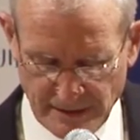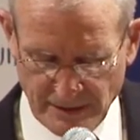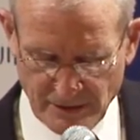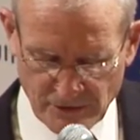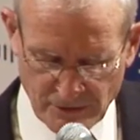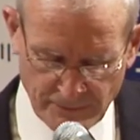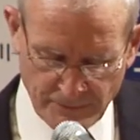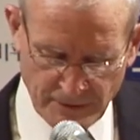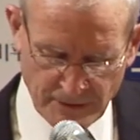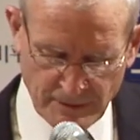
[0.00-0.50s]

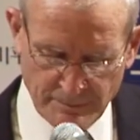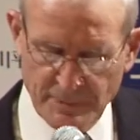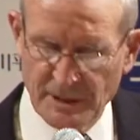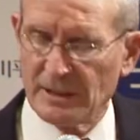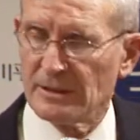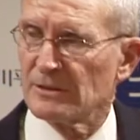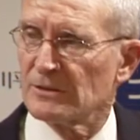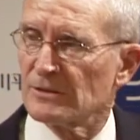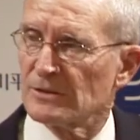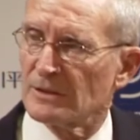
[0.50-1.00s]
against the
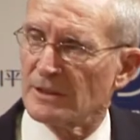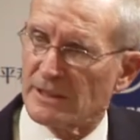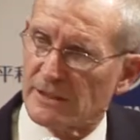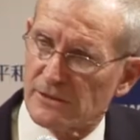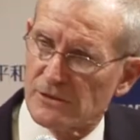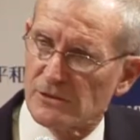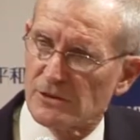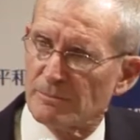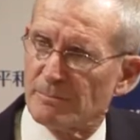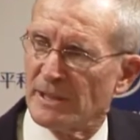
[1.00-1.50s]
Philippines,
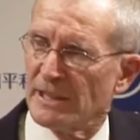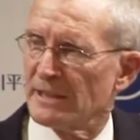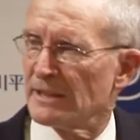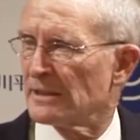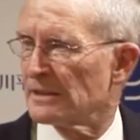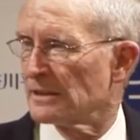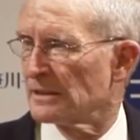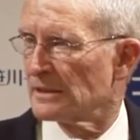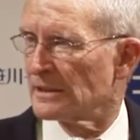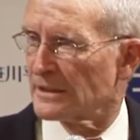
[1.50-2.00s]
against
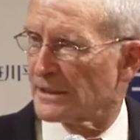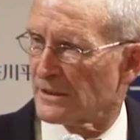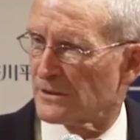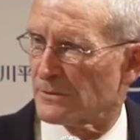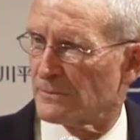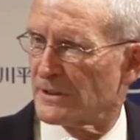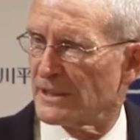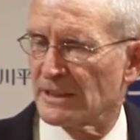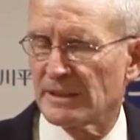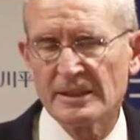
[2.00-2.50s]
Japan,
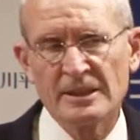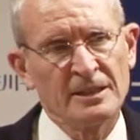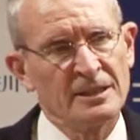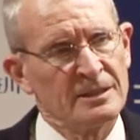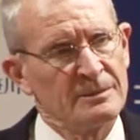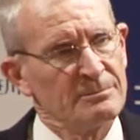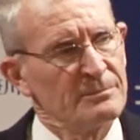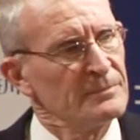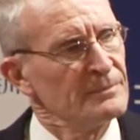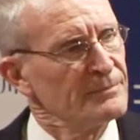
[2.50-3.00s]
against
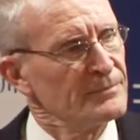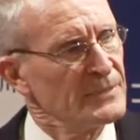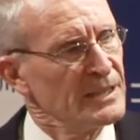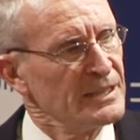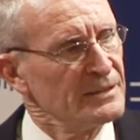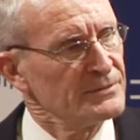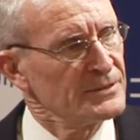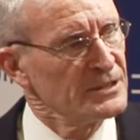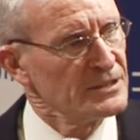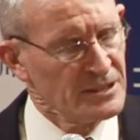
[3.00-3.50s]
Vietnam have